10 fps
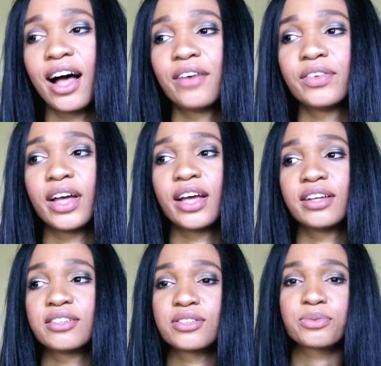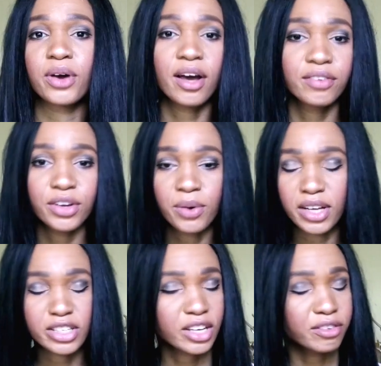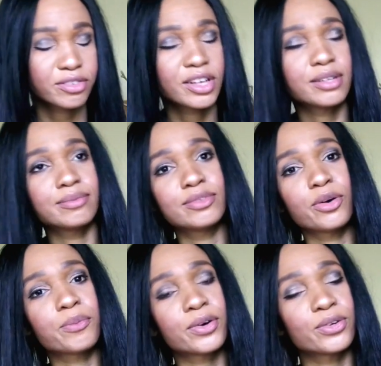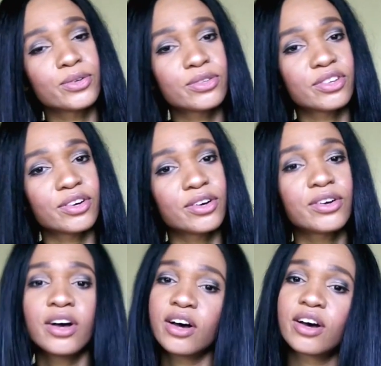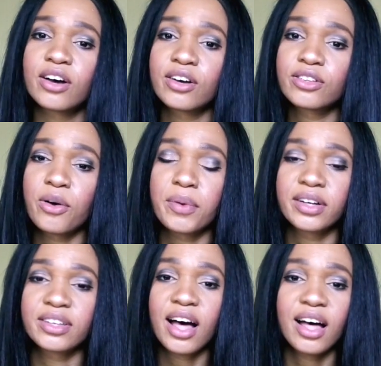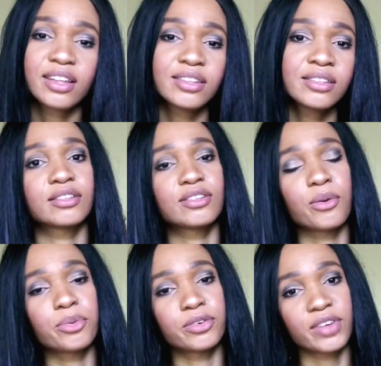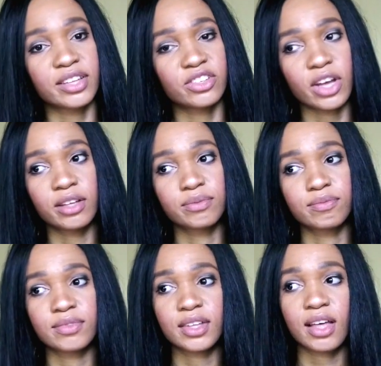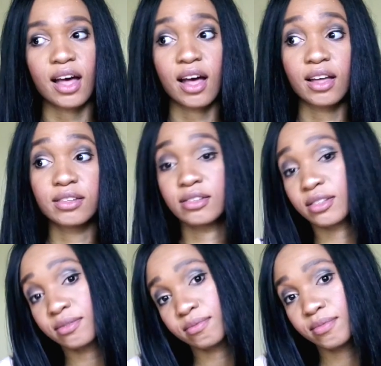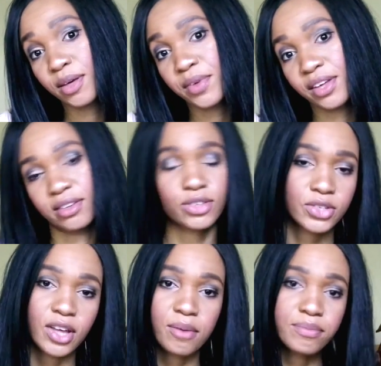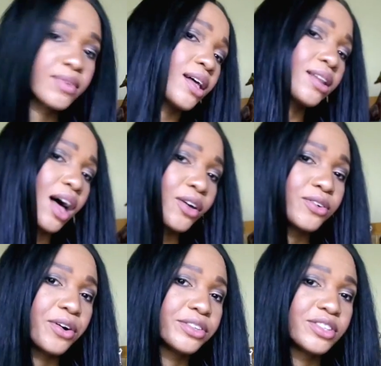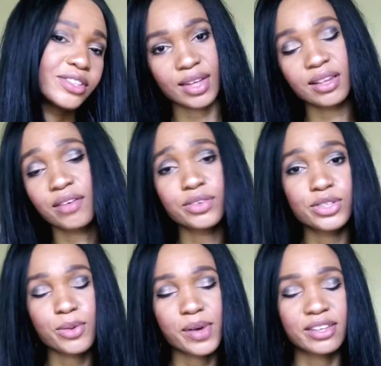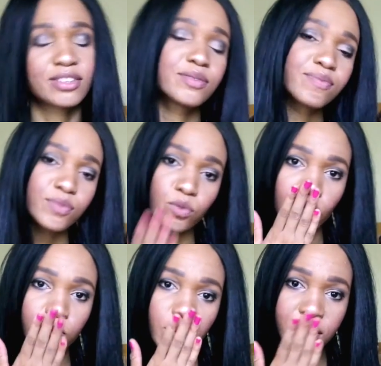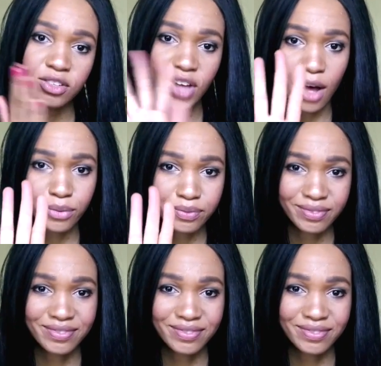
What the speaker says: and wherever you're watching it from, dobro jutro, dobar dan, dobro veče, and maybe to some, laku noć. Love you so much. Ciao.